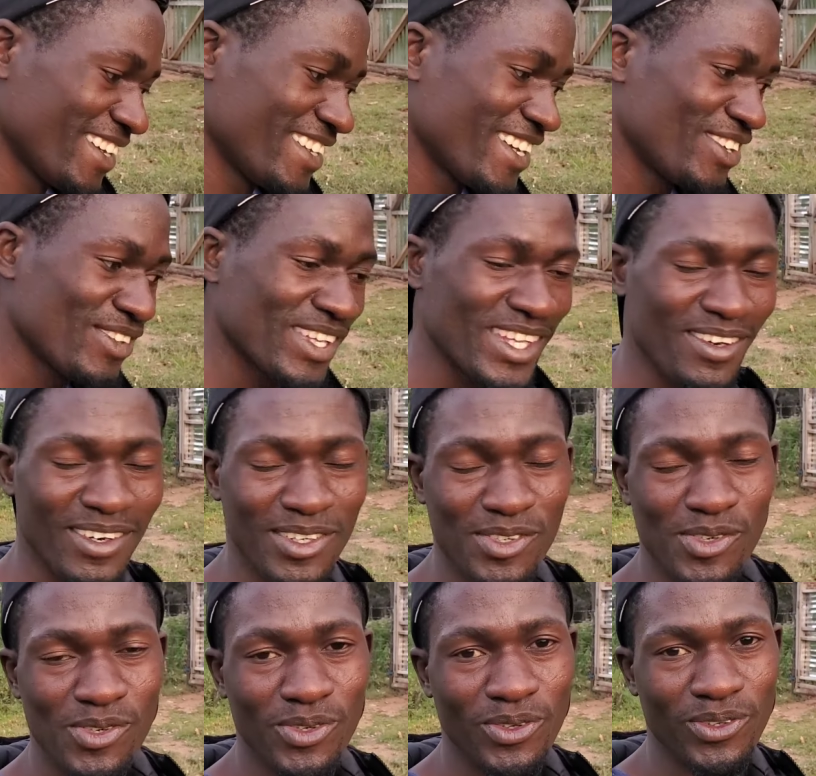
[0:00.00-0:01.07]
Yeah, you're the one
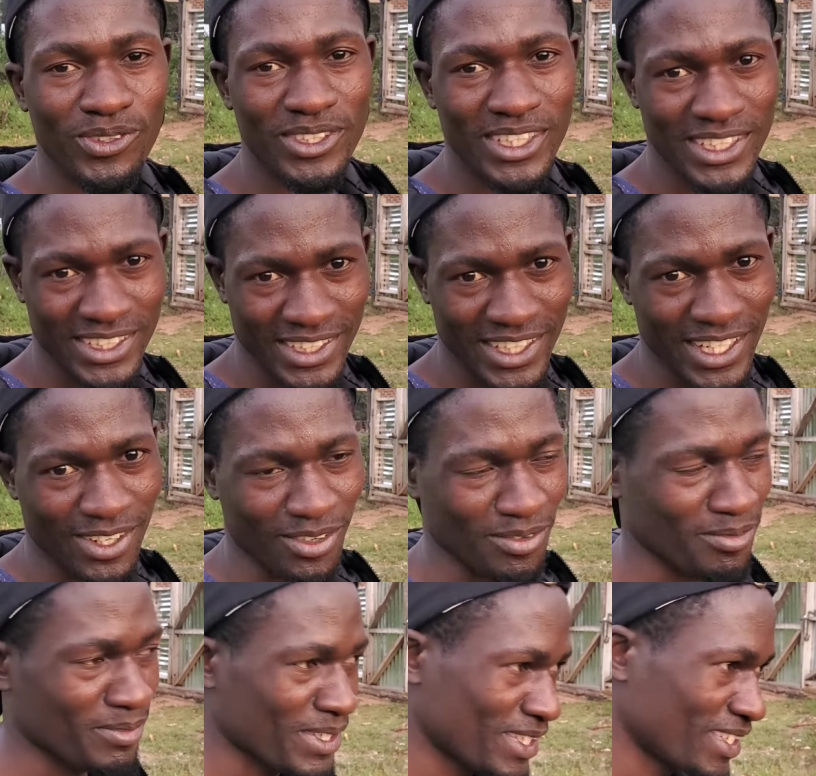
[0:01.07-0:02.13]
who takes care
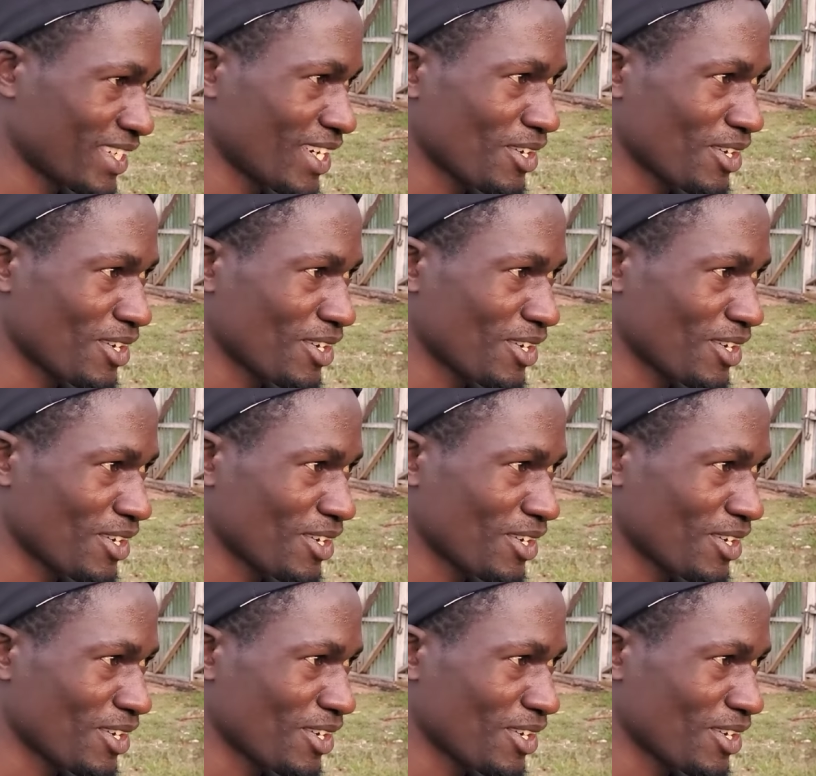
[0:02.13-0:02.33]
of my